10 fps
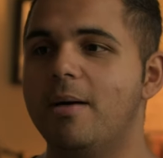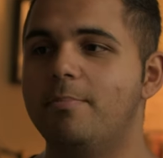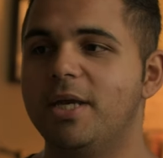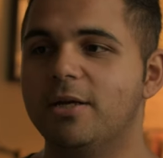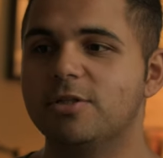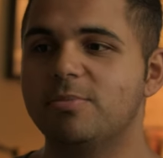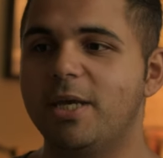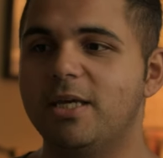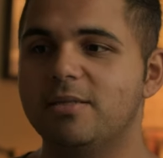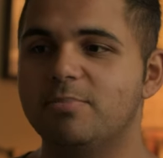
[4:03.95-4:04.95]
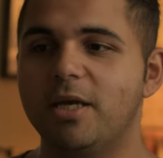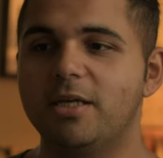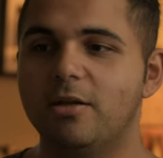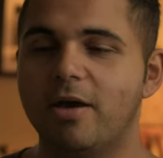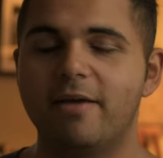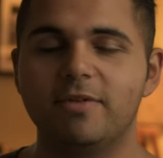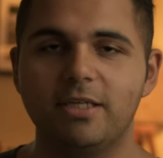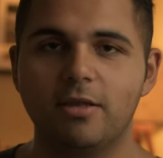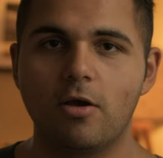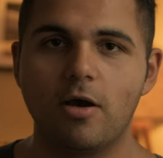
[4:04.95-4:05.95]
bigger space, but you know, I have to
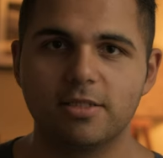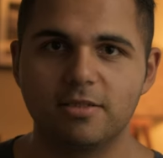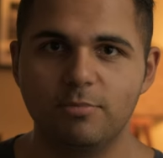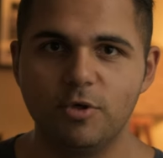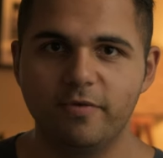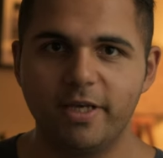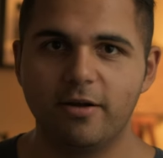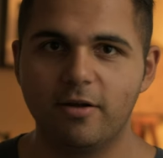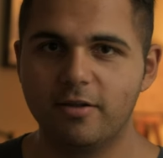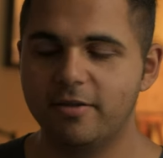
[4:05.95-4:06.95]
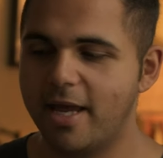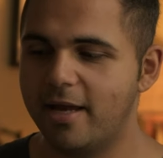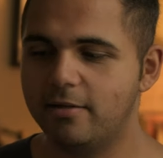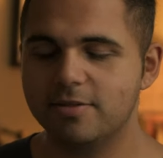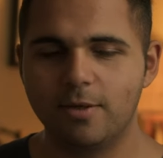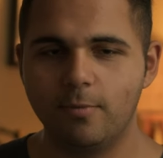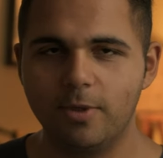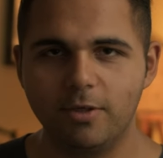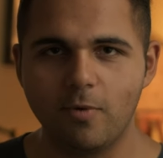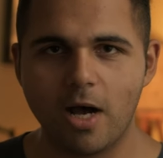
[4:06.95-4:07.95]
eat the cost of moving and all of that. And he was like,
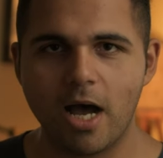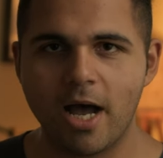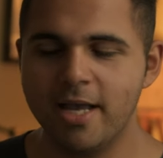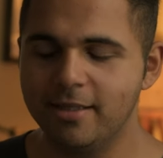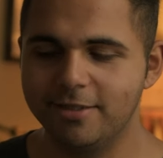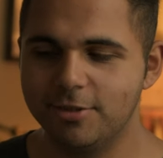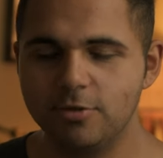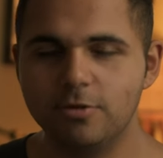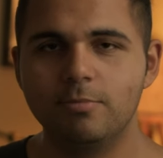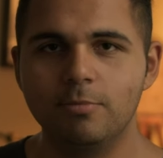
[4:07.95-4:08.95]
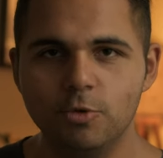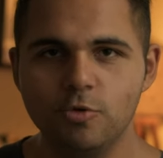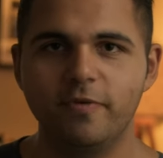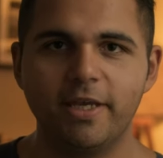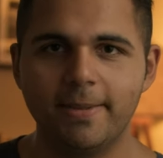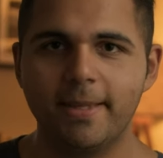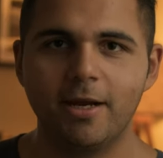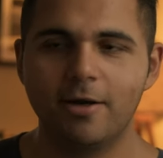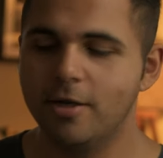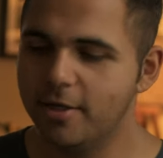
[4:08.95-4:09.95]
what are you, high? Like, dude, move in
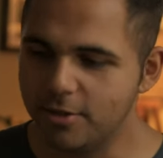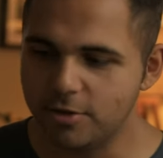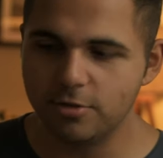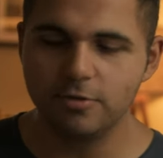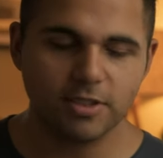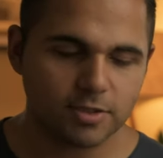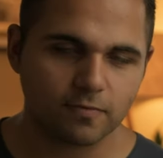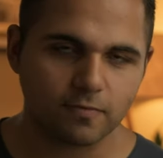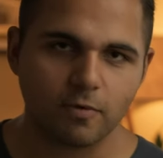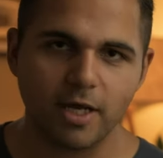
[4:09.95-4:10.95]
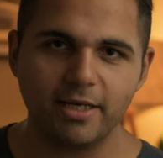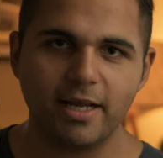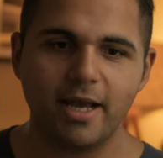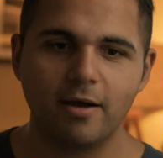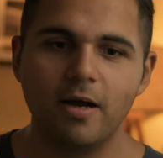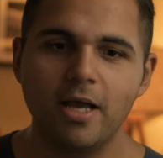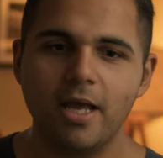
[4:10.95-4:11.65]
there. Do this right now.